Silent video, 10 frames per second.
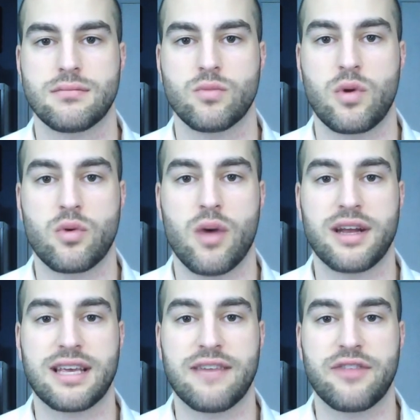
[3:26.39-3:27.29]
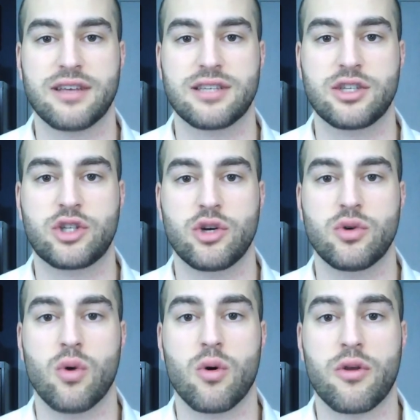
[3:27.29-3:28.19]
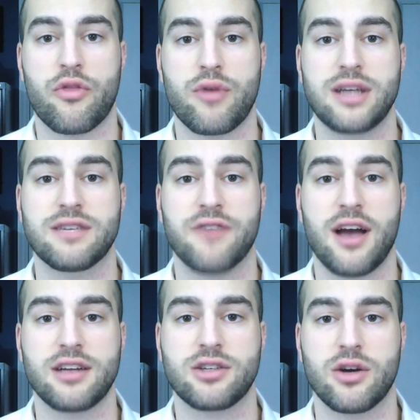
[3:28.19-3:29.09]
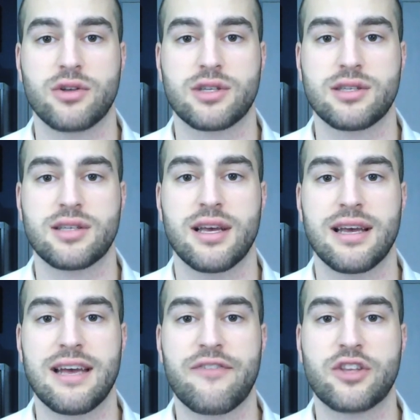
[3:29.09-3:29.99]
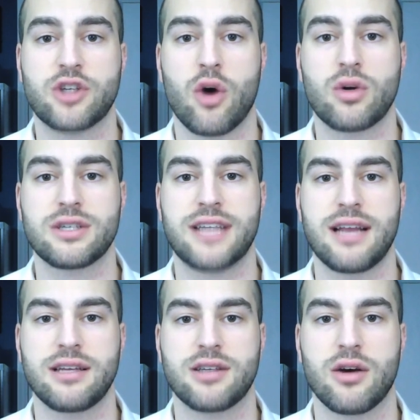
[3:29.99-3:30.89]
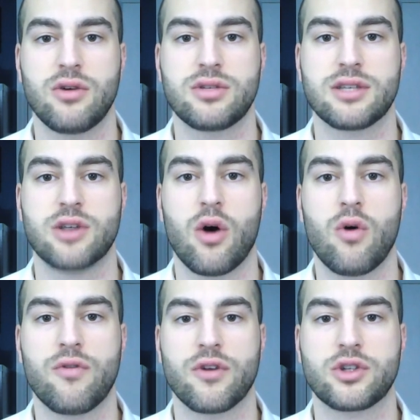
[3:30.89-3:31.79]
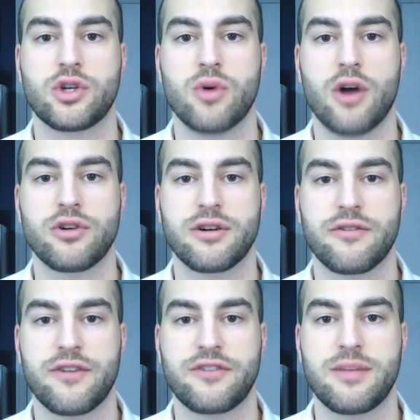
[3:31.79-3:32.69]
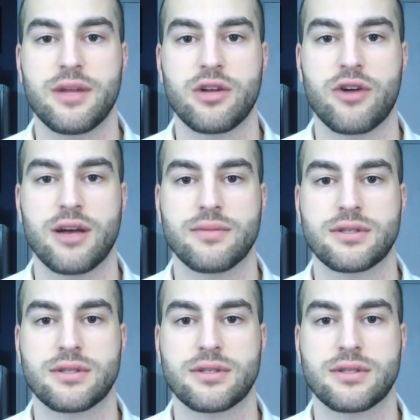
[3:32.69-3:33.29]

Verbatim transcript: We would want to give this in two or three divided doses if the total daily dose is over 250 milligrams.